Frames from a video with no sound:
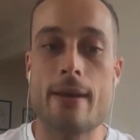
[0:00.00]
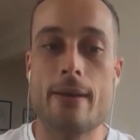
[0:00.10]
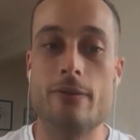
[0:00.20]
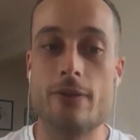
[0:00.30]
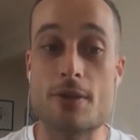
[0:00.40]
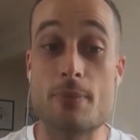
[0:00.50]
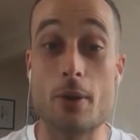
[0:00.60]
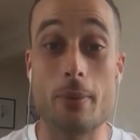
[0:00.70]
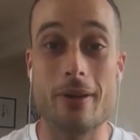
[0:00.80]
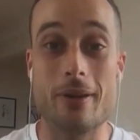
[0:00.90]
We first met
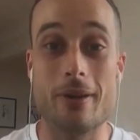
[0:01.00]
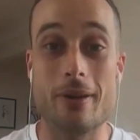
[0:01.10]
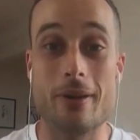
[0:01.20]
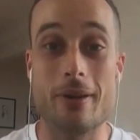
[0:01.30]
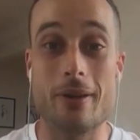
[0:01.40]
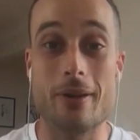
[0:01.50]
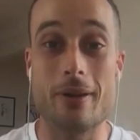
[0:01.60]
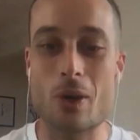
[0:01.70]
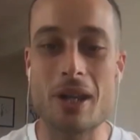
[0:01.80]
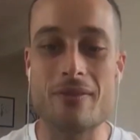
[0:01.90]
her,
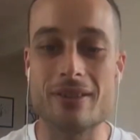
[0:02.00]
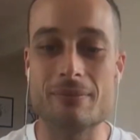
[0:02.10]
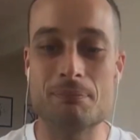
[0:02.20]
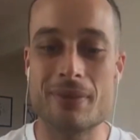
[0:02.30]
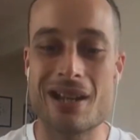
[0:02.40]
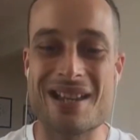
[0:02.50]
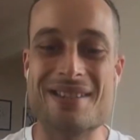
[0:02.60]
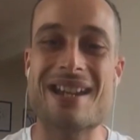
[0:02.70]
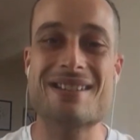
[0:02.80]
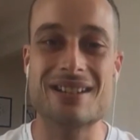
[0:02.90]
we weren't even
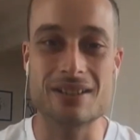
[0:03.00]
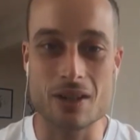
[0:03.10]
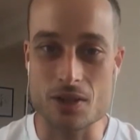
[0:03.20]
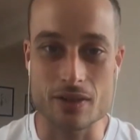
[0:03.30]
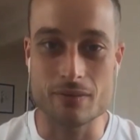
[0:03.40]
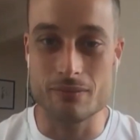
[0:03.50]
dating,